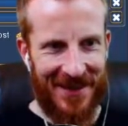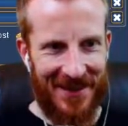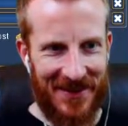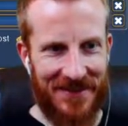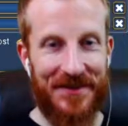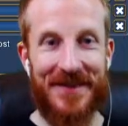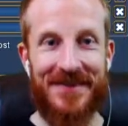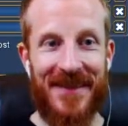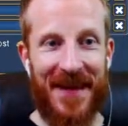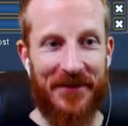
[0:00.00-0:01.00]
All right, so
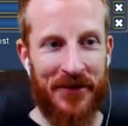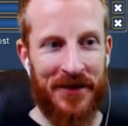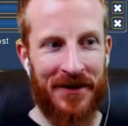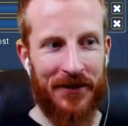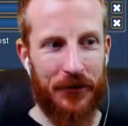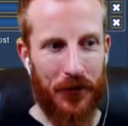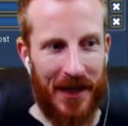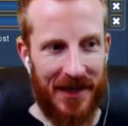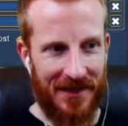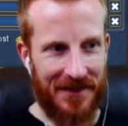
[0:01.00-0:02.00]
he's gathering
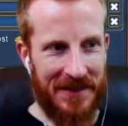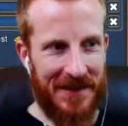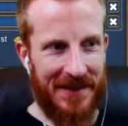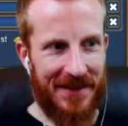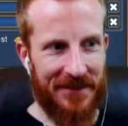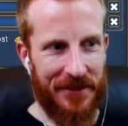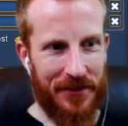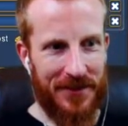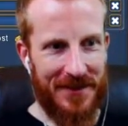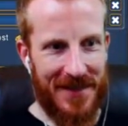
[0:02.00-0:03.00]
grain. He's
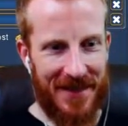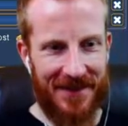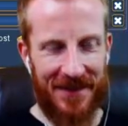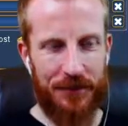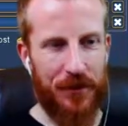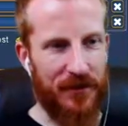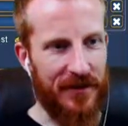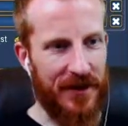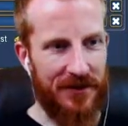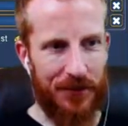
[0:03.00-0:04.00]
going to take it. That's
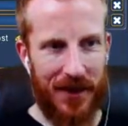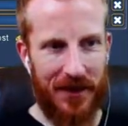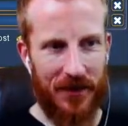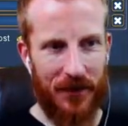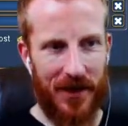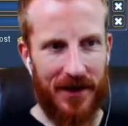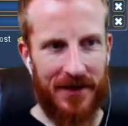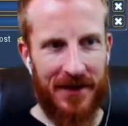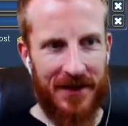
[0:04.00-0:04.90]
perfect. It's right on the way.